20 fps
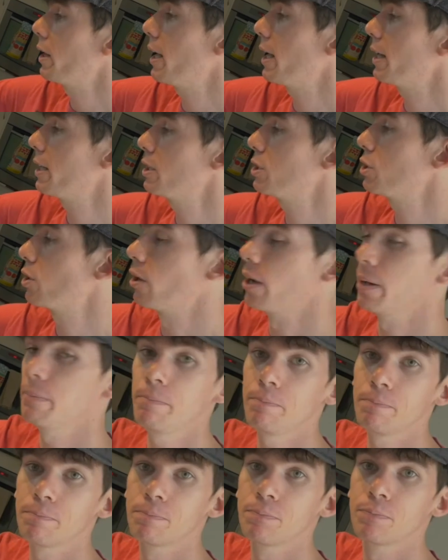at a
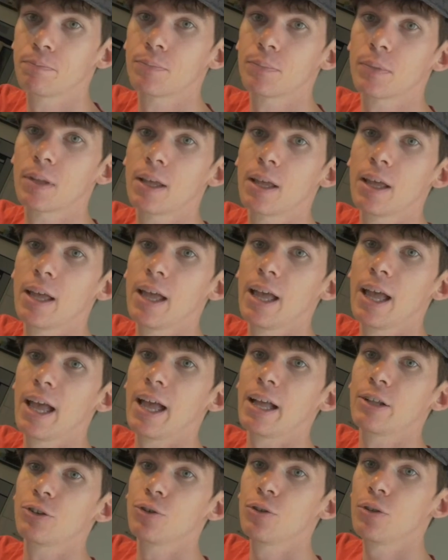time
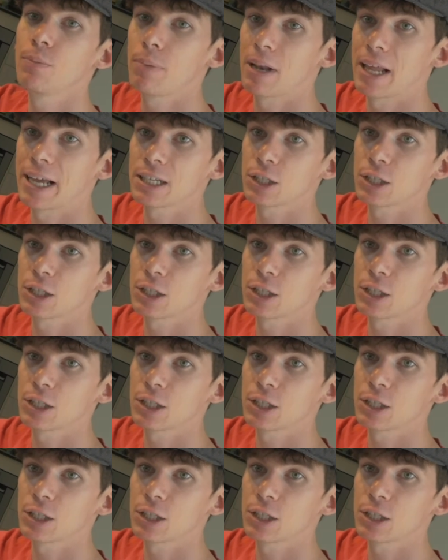to the blank